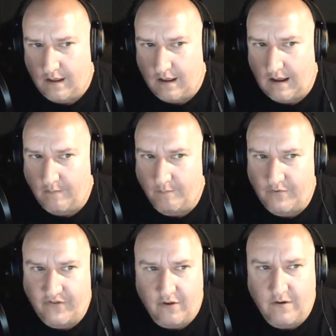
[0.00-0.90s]

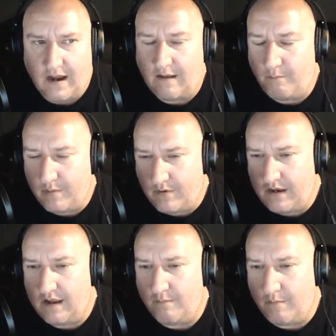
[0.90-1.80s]
I'm still kind of
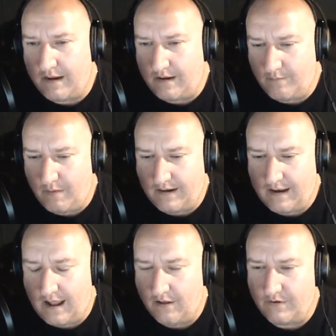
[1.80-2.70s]
building up my
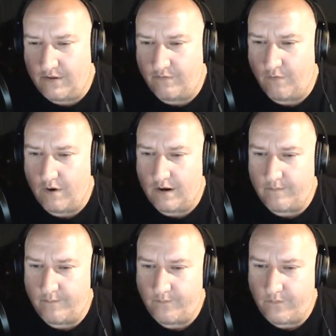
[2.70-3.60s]
tolerance for it.
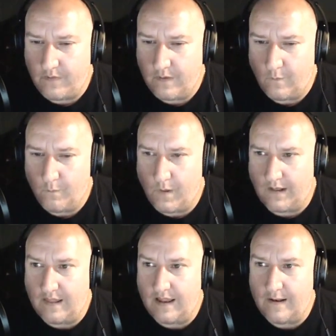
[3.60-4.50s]

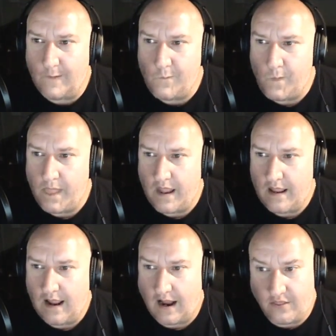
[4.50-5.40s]
But then
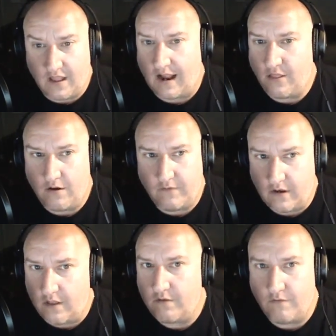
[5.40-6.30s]
I thought of
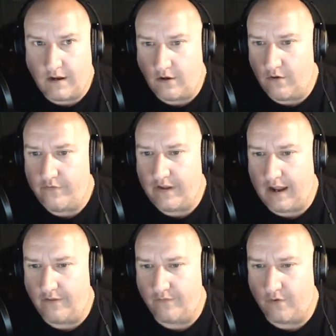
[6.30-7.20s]
another great use
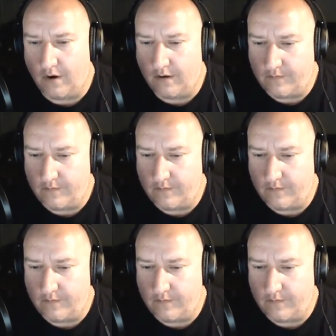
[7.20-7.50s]
case for it.